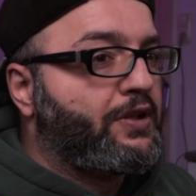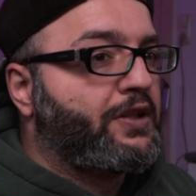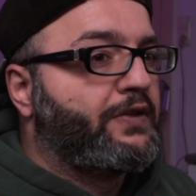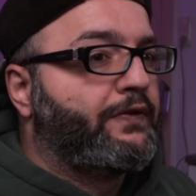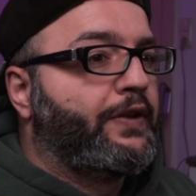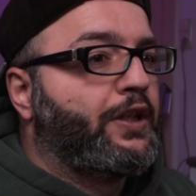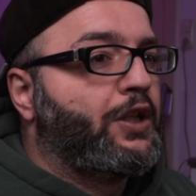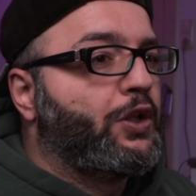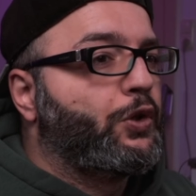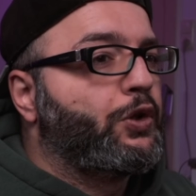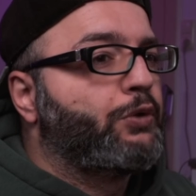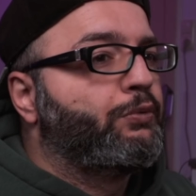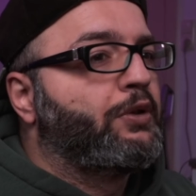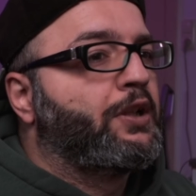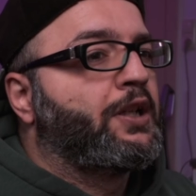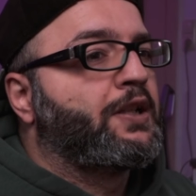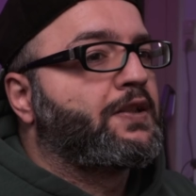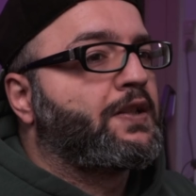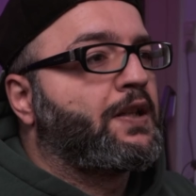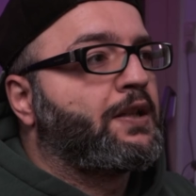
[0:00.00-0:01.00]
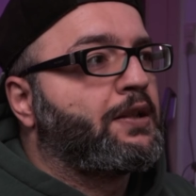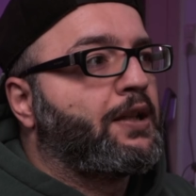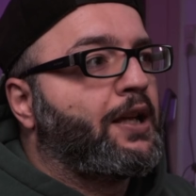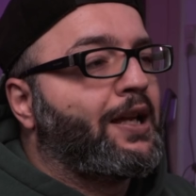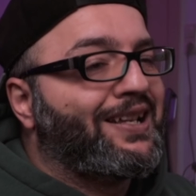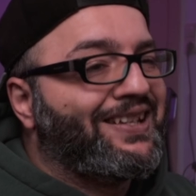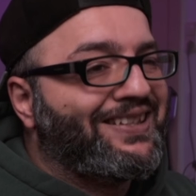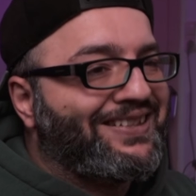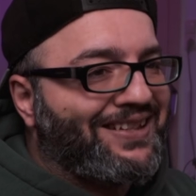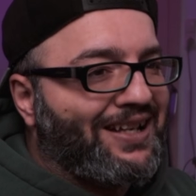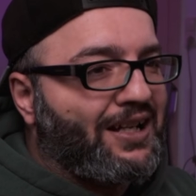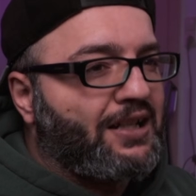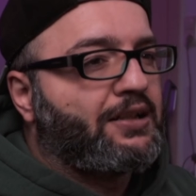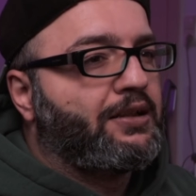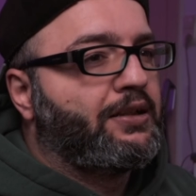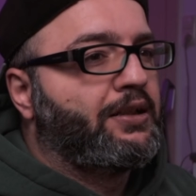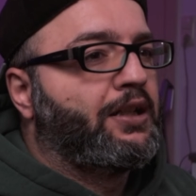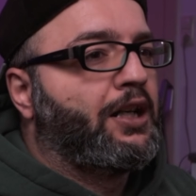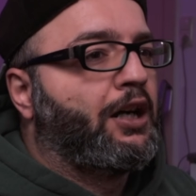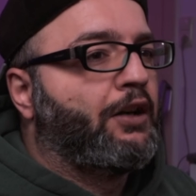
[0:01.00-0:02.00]
this video, you will understand
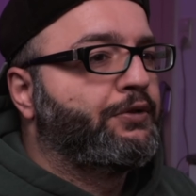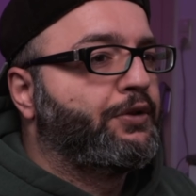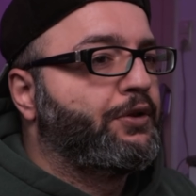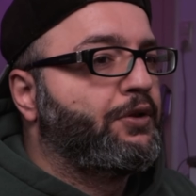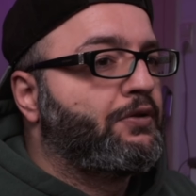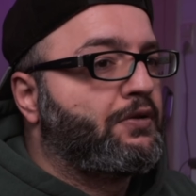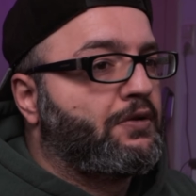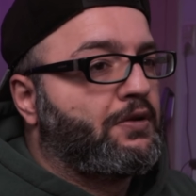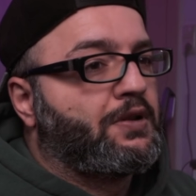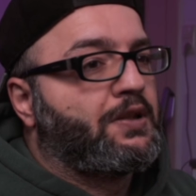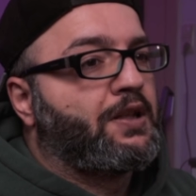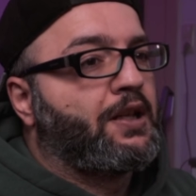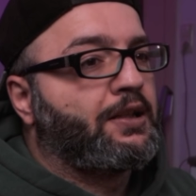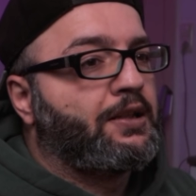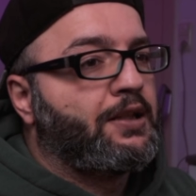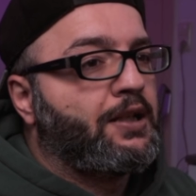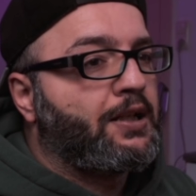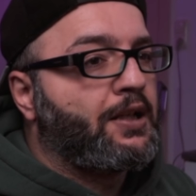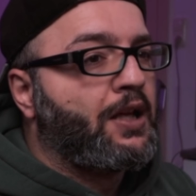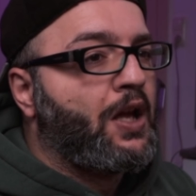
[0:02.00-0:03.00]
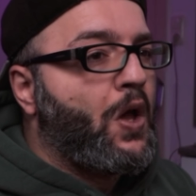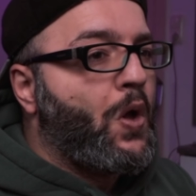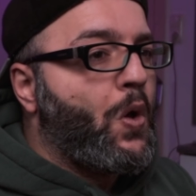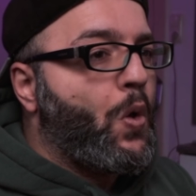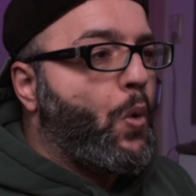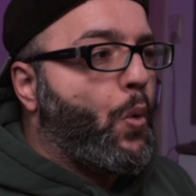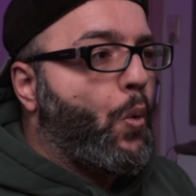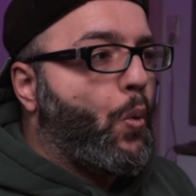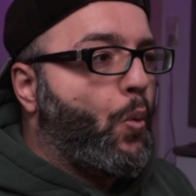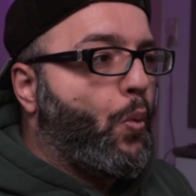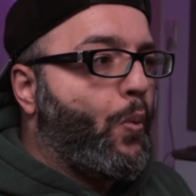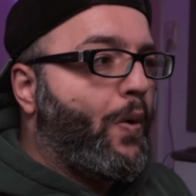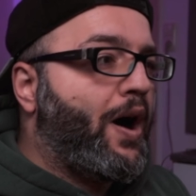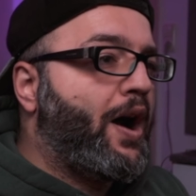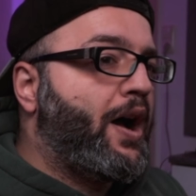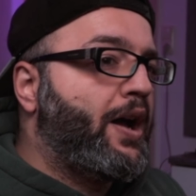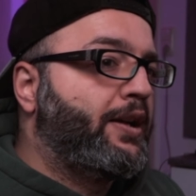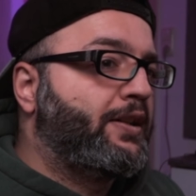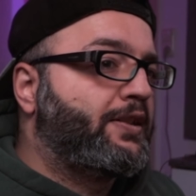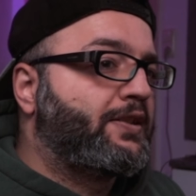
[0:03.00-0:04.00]
exactly how to use this technique,
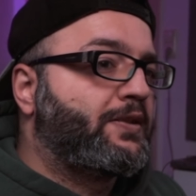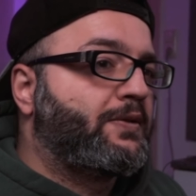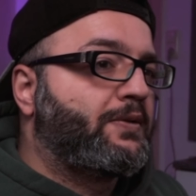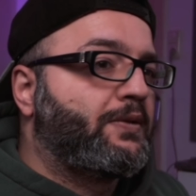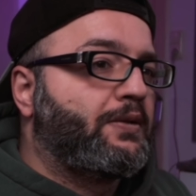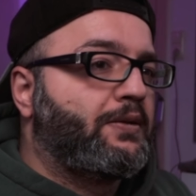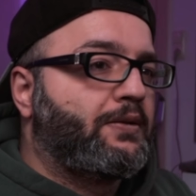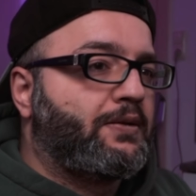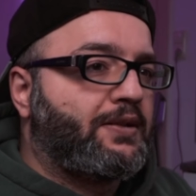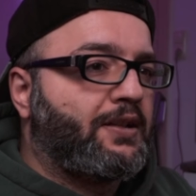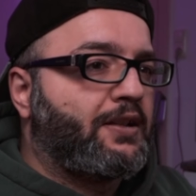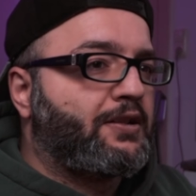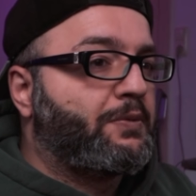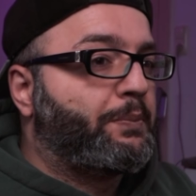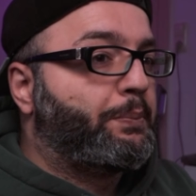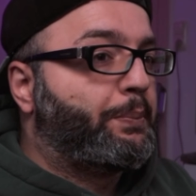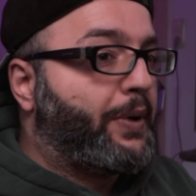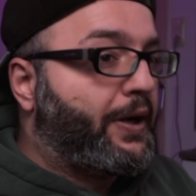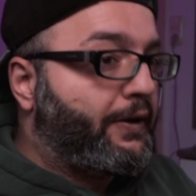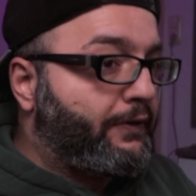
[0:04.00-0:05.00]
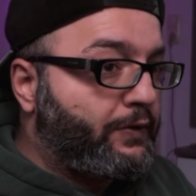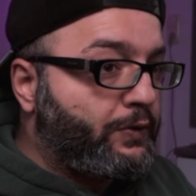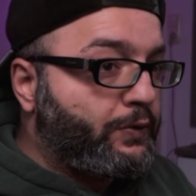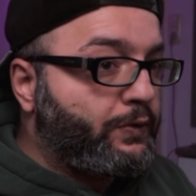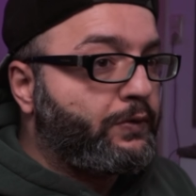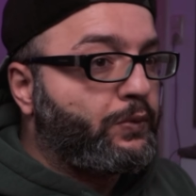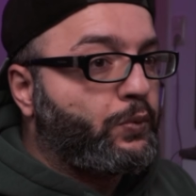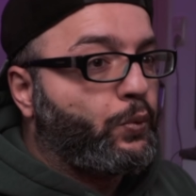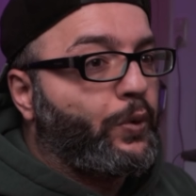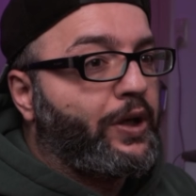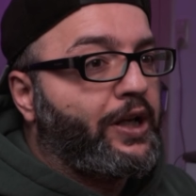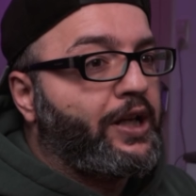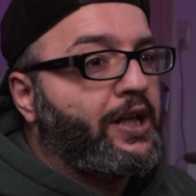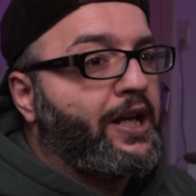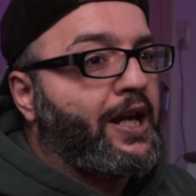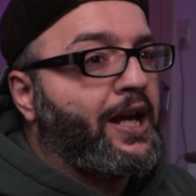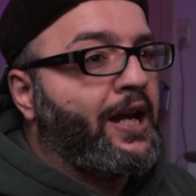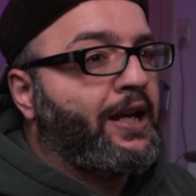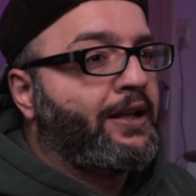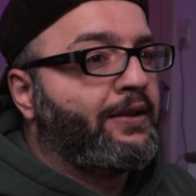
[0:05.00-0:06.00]
why it's such a powerful
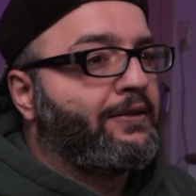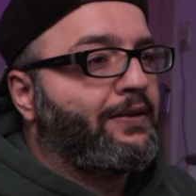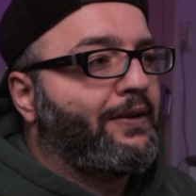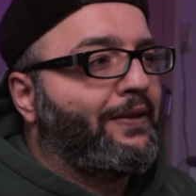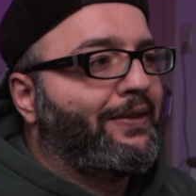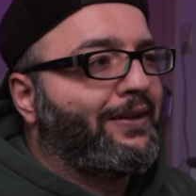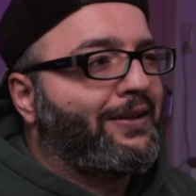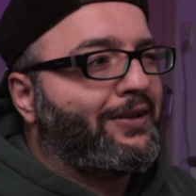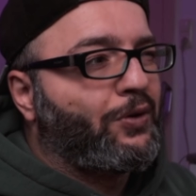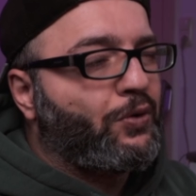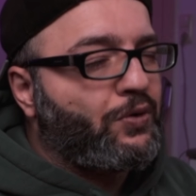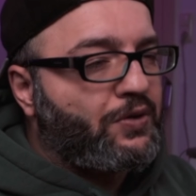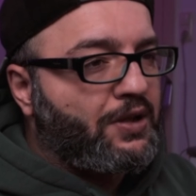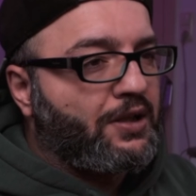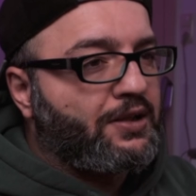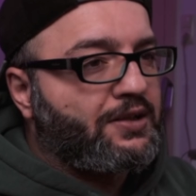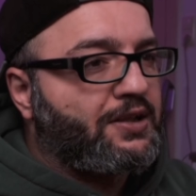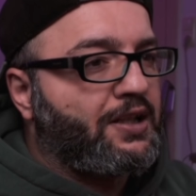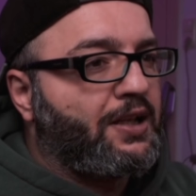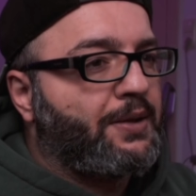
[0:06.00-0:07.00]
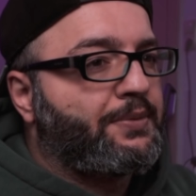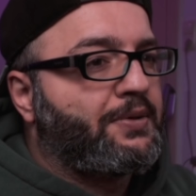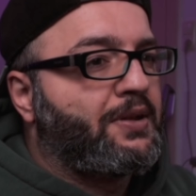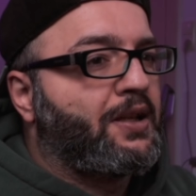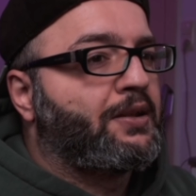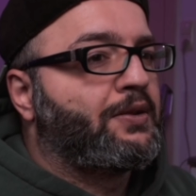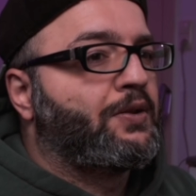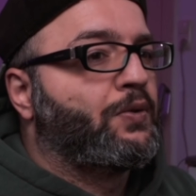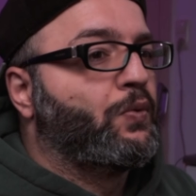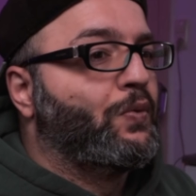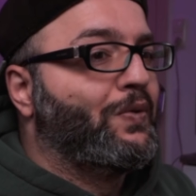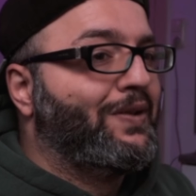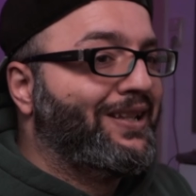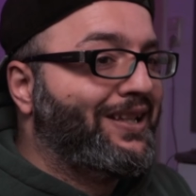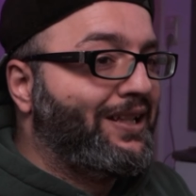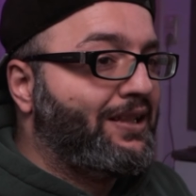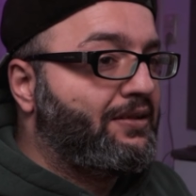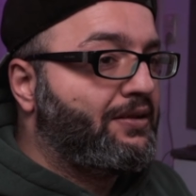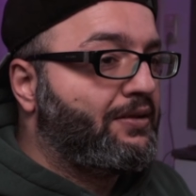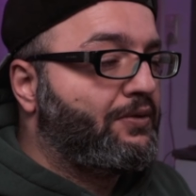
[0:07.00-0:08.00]
way, and the crucial steps that you
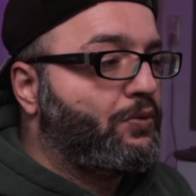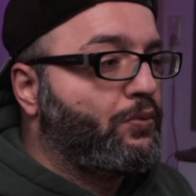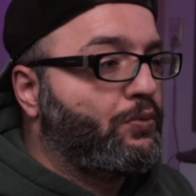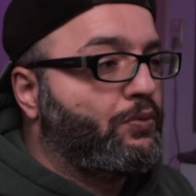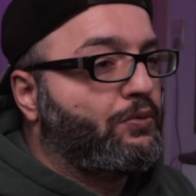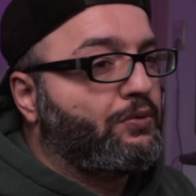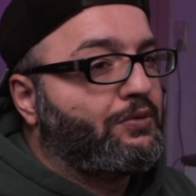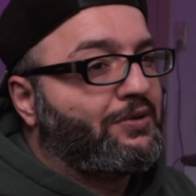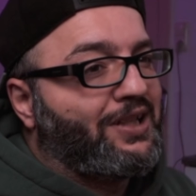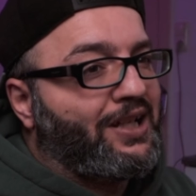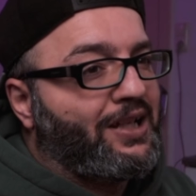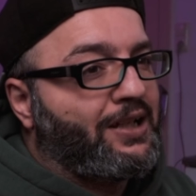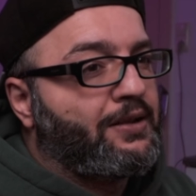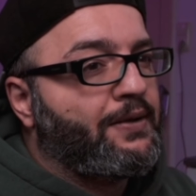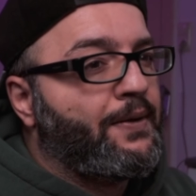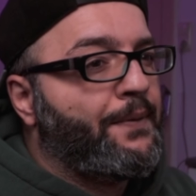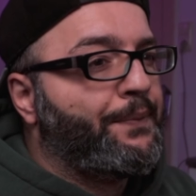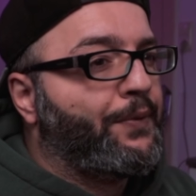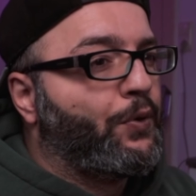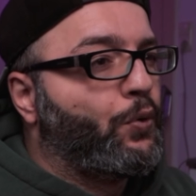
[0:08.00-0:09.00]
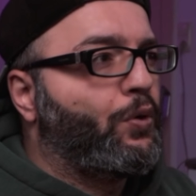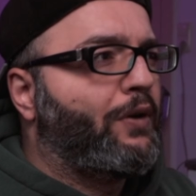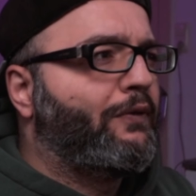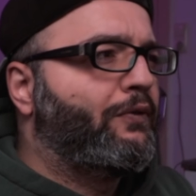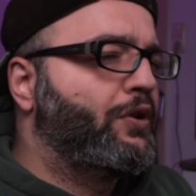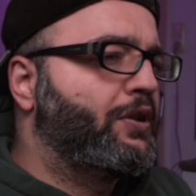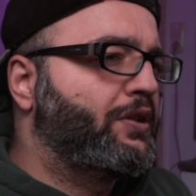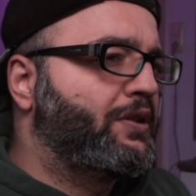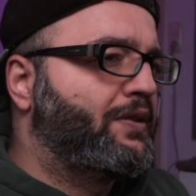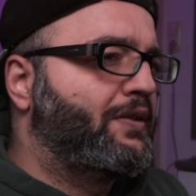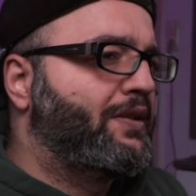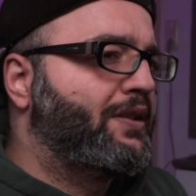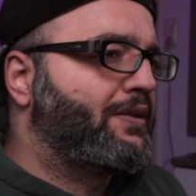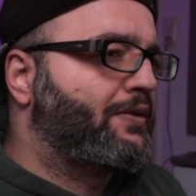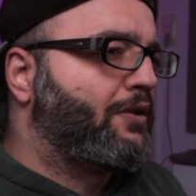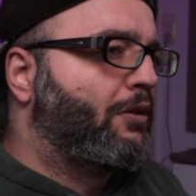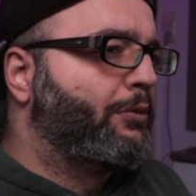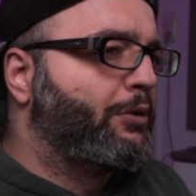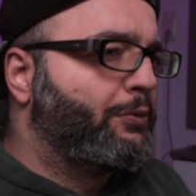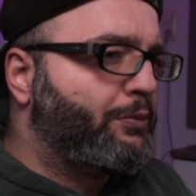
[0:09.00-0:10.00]
need to take to avoid
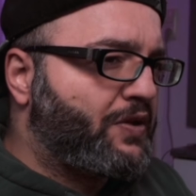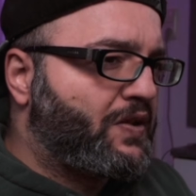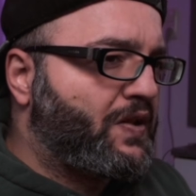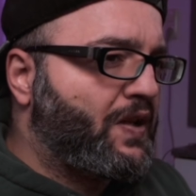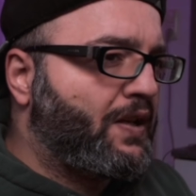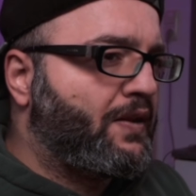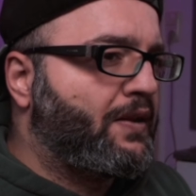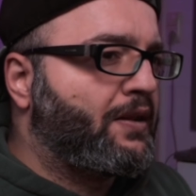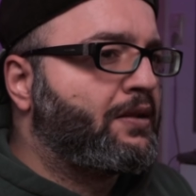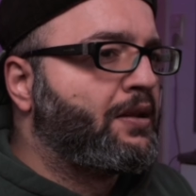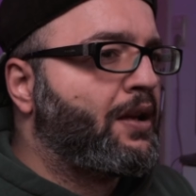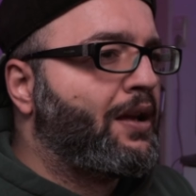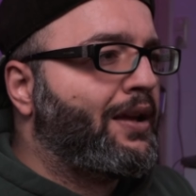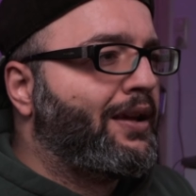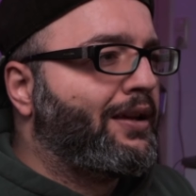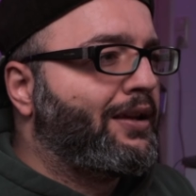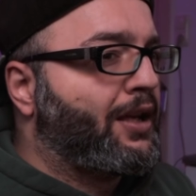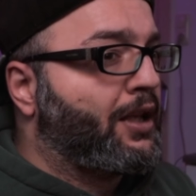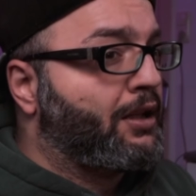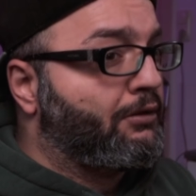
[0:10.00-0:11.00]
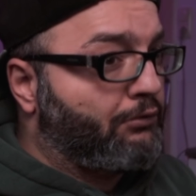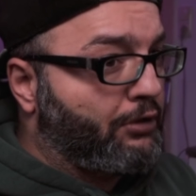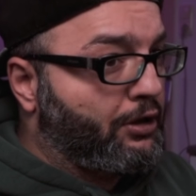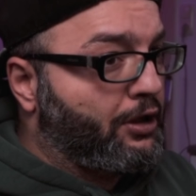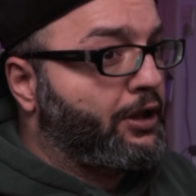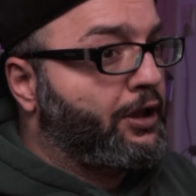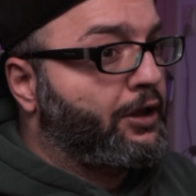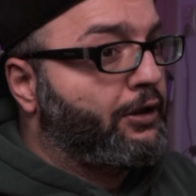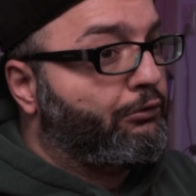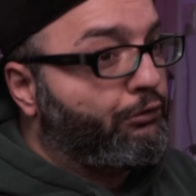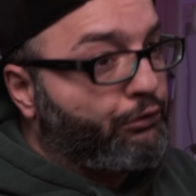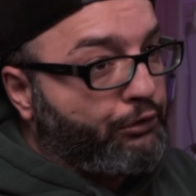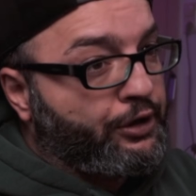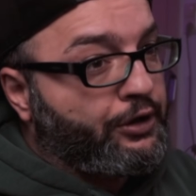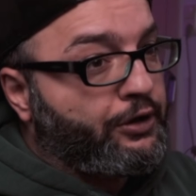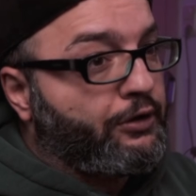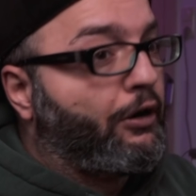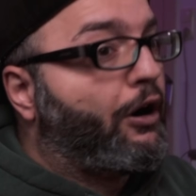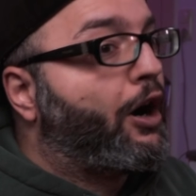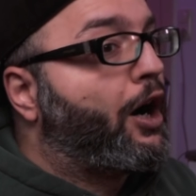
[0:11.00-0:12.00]
this common mistake that can really
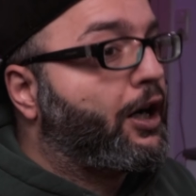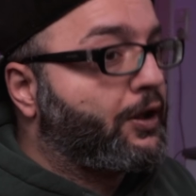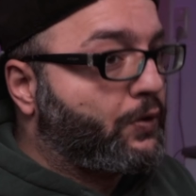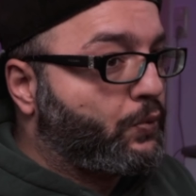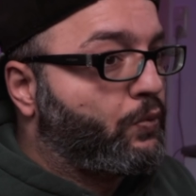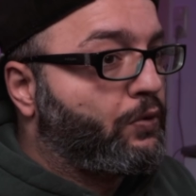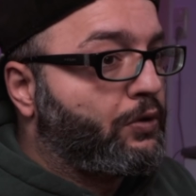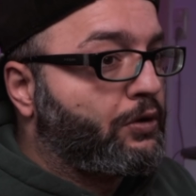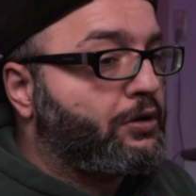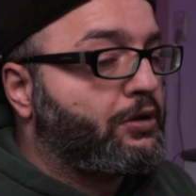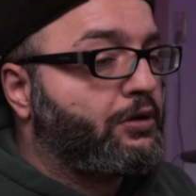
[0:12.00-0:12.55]
ruin your hard work.